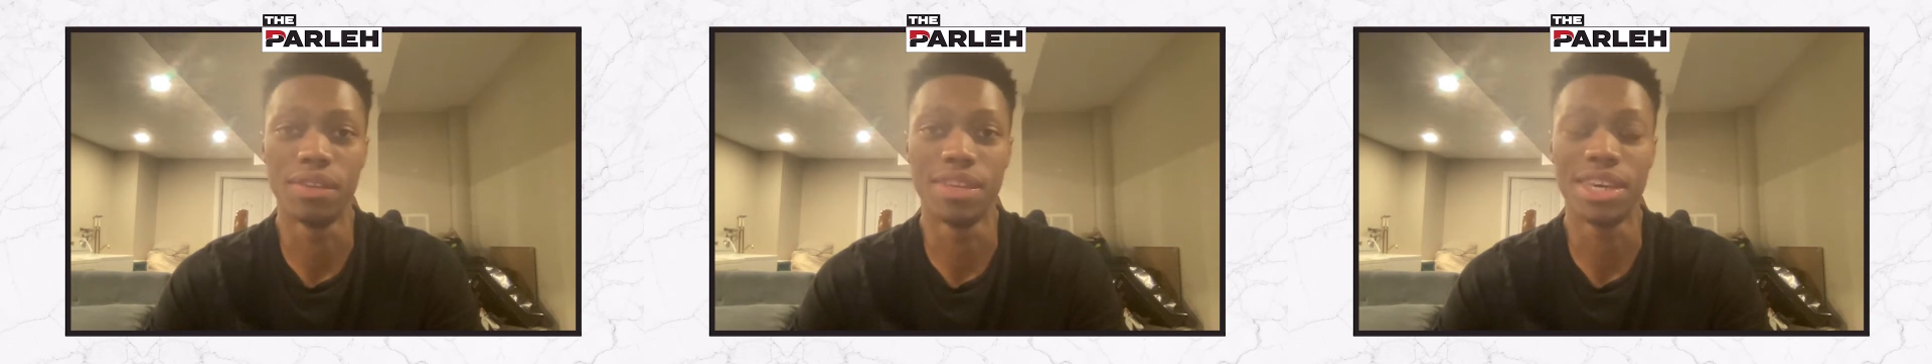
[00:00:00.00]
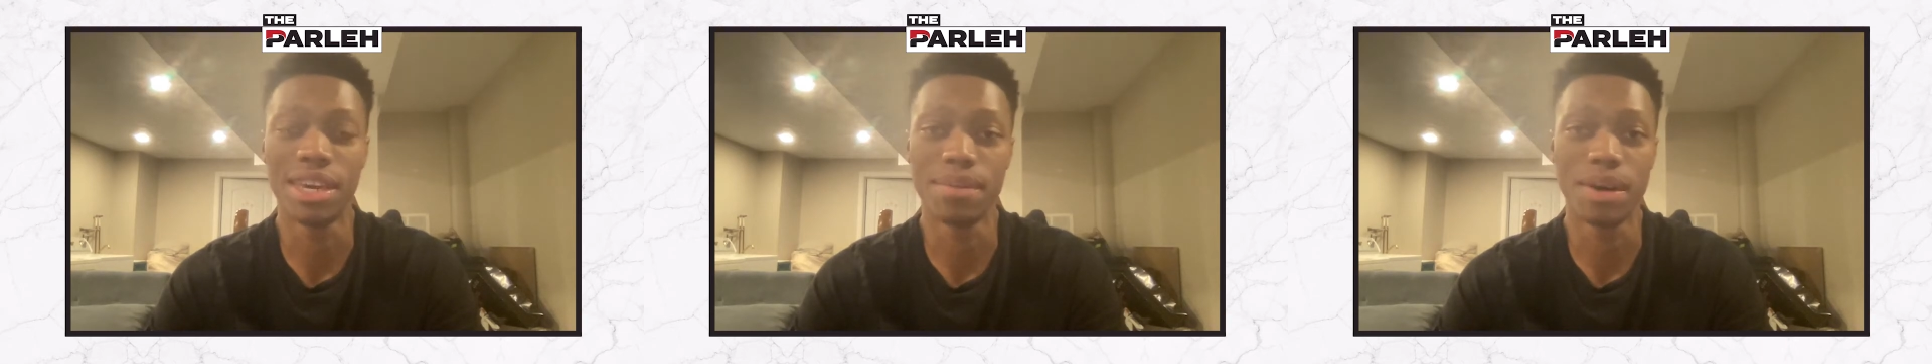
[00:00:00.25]
and they
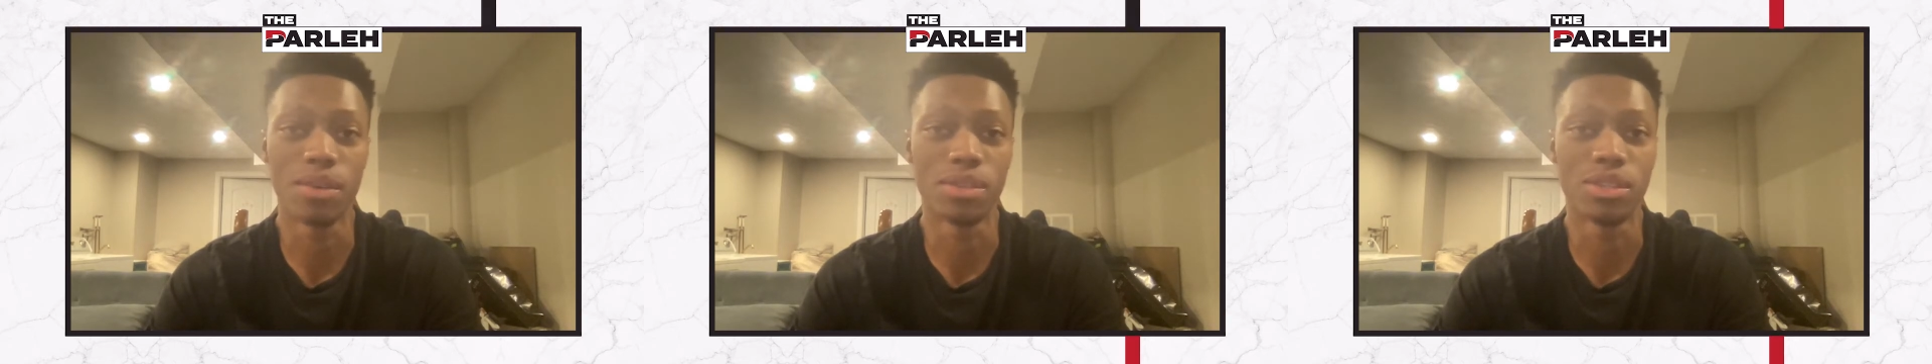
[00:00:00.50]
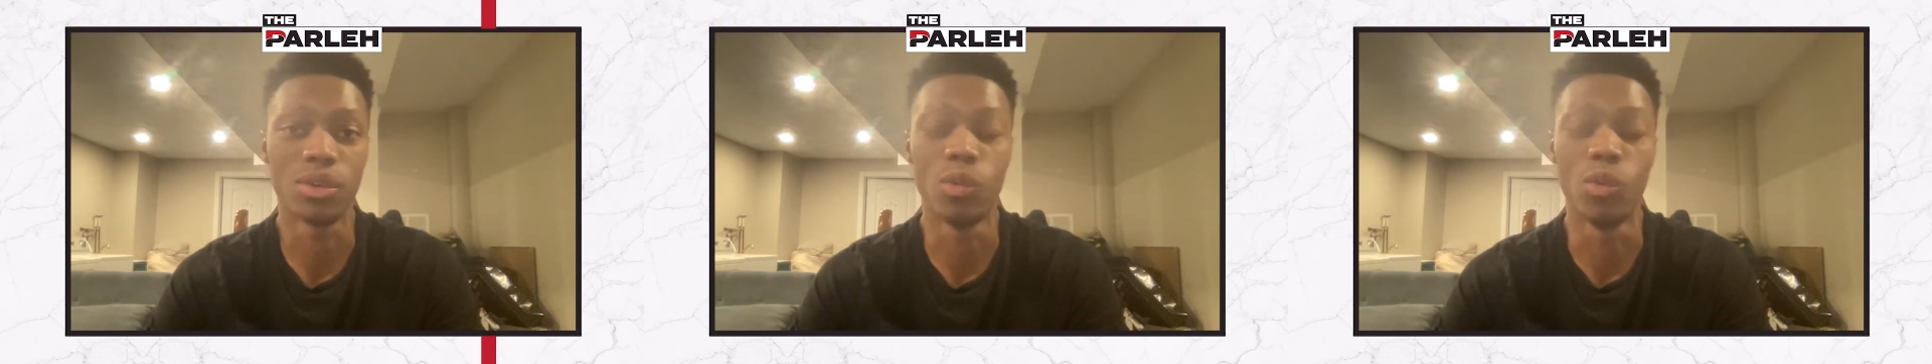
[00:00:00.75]
came out
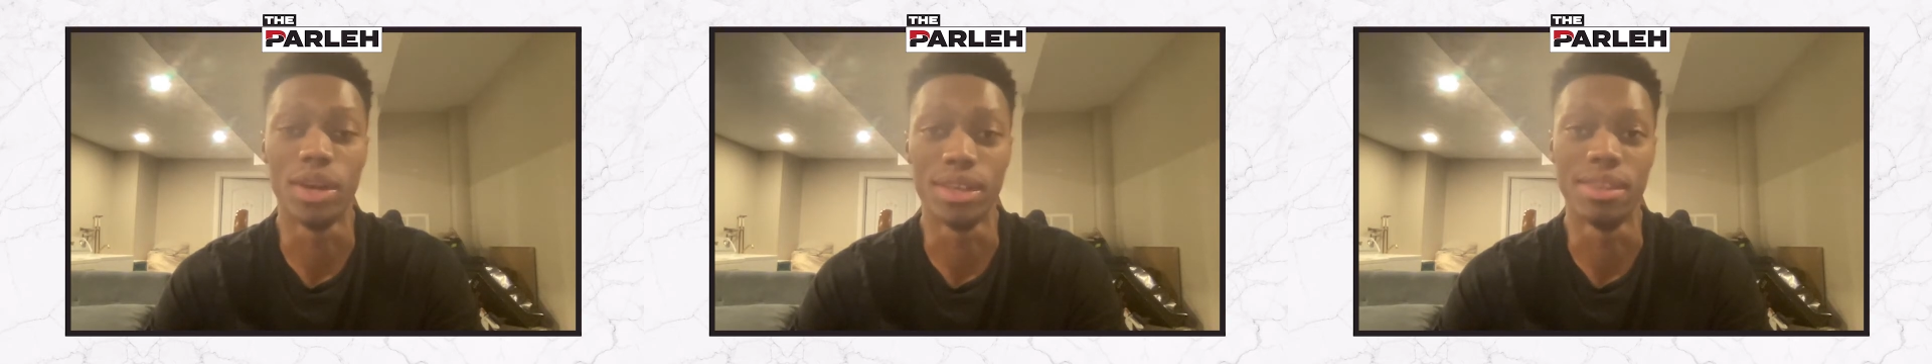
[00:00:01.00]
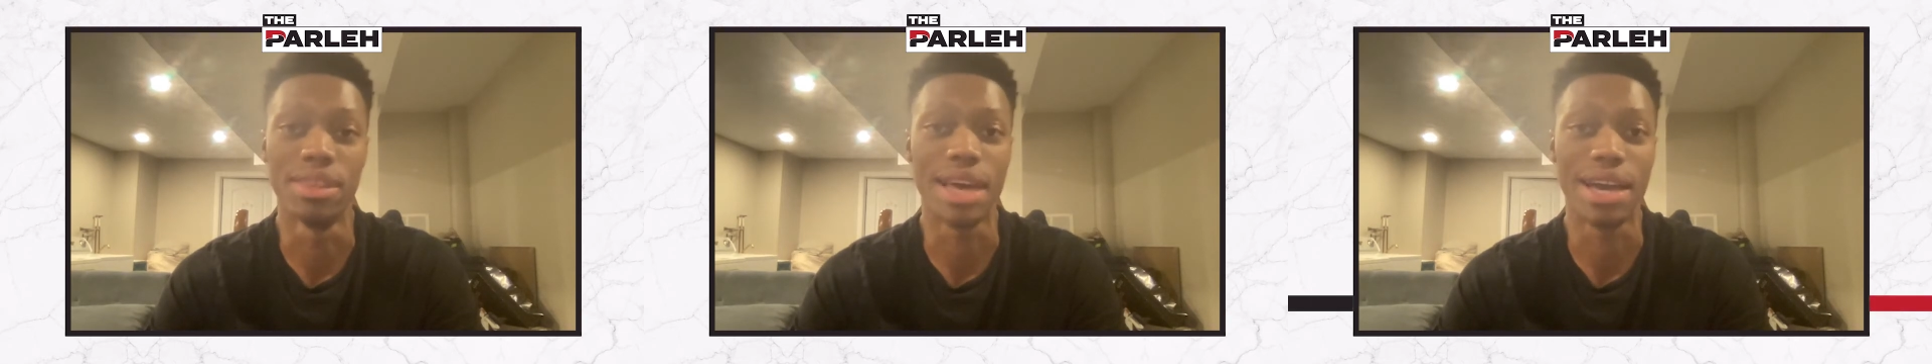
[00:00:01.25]
to
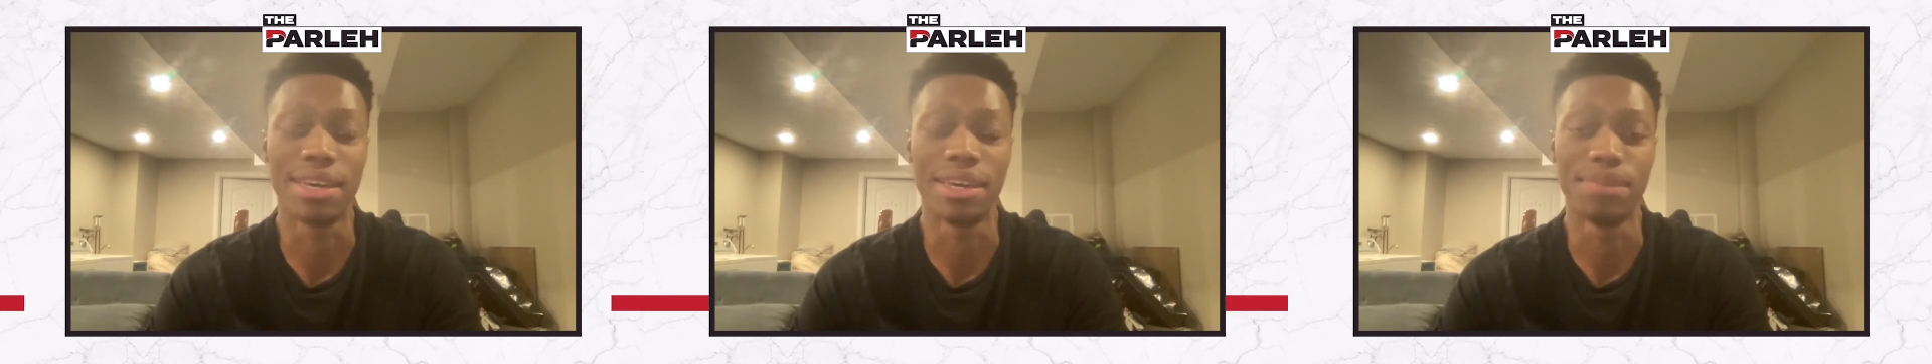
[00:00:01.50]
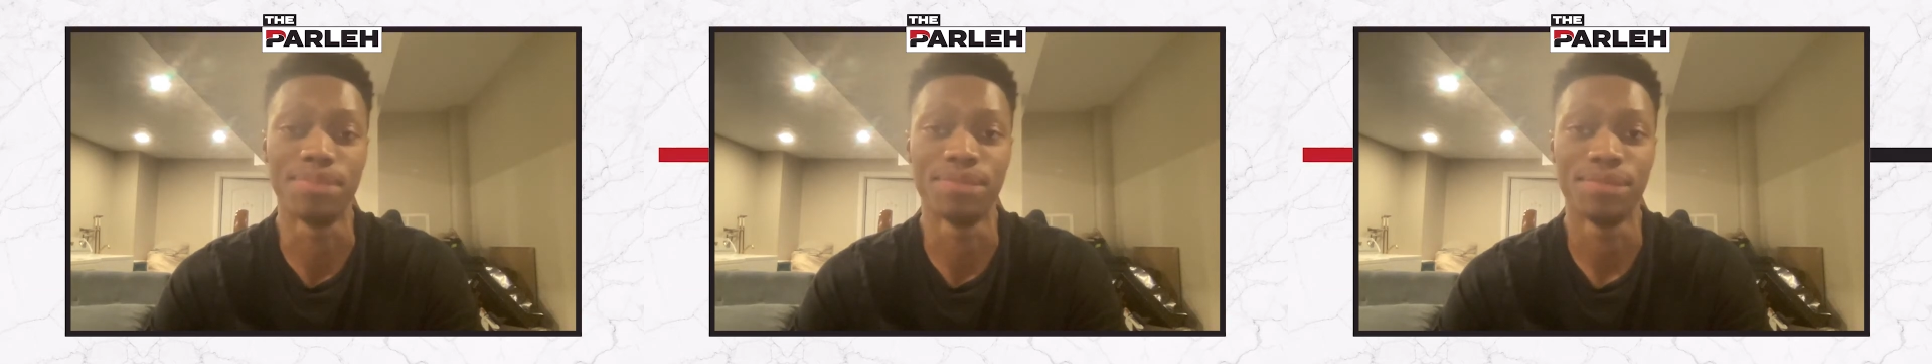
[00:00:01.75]
win that
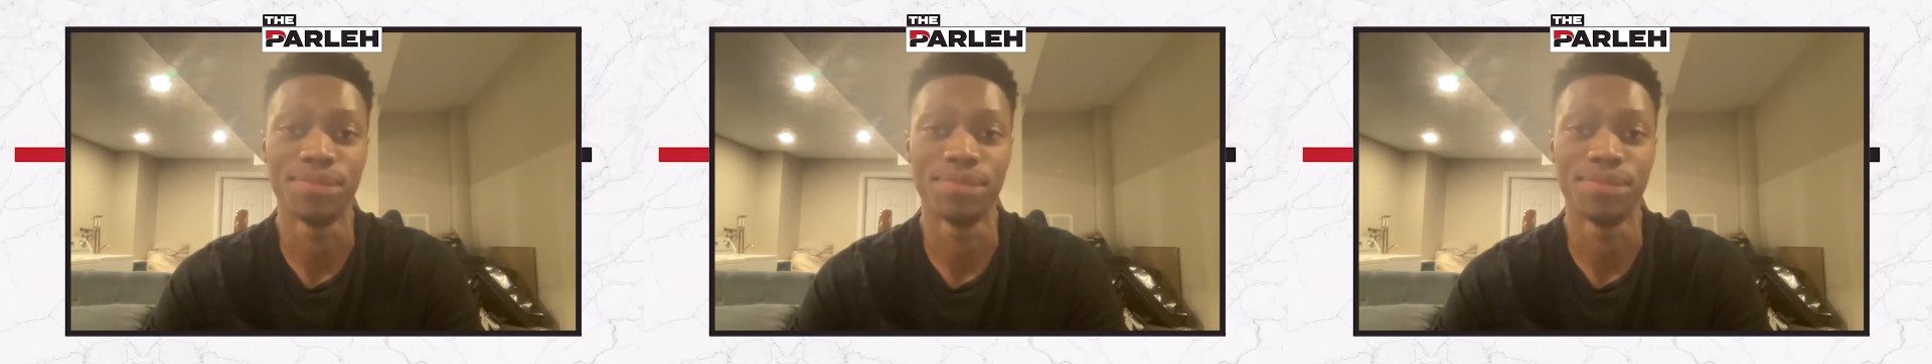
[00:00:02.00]
game.